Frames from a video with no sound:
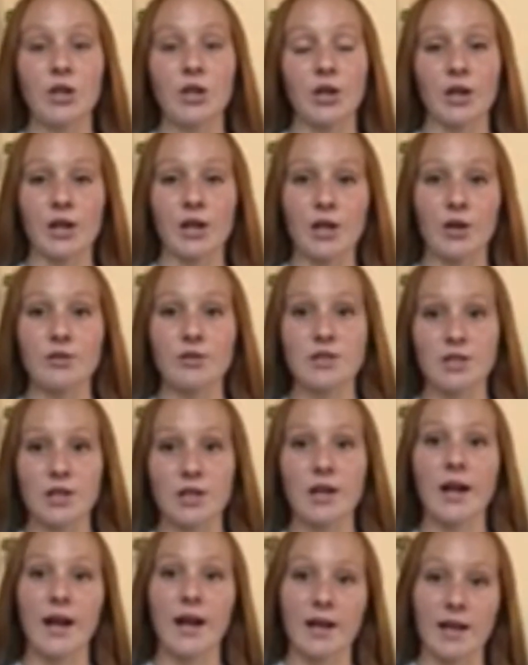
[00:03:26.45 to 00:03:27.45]
you're gonna go to
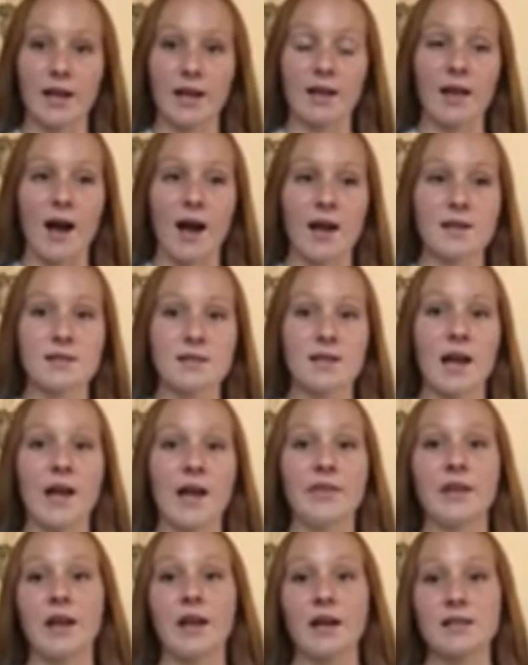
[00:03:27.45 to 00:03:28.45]
your A day class,
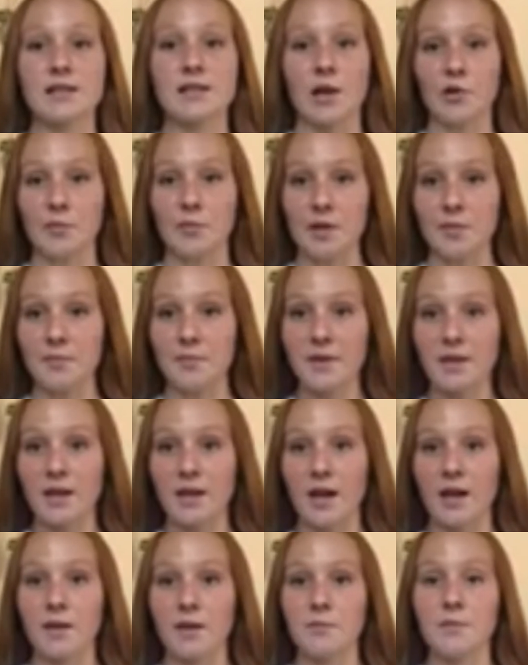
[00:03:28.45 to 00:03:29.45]
and the next day will be a B
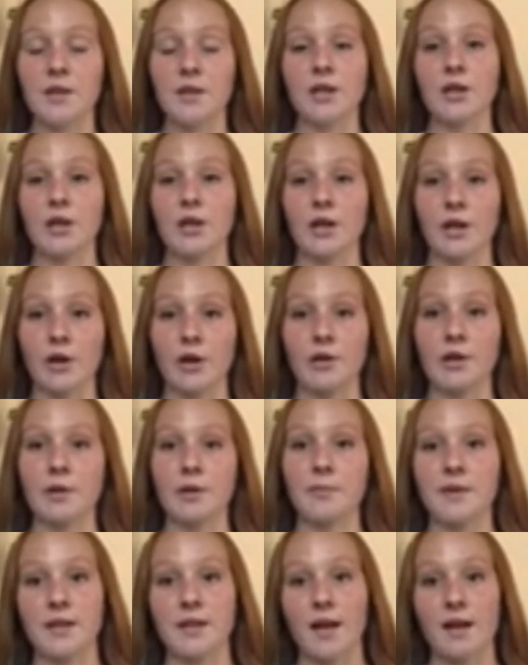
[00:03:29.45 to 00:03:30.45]
day, meaning you're gonna go to
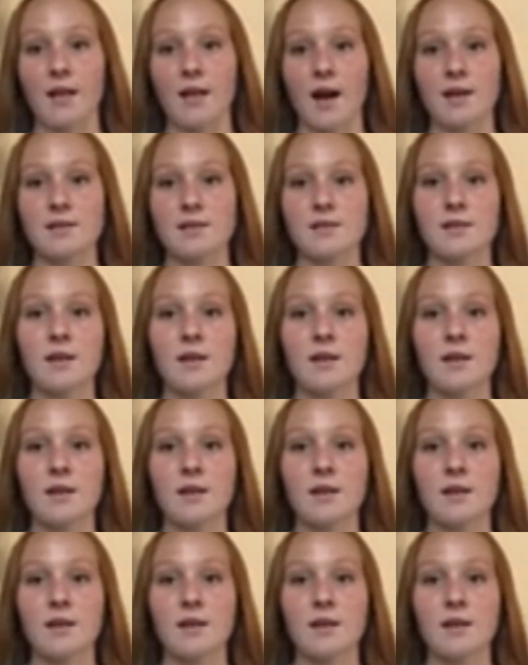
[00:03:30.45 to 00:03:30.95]
your B day class.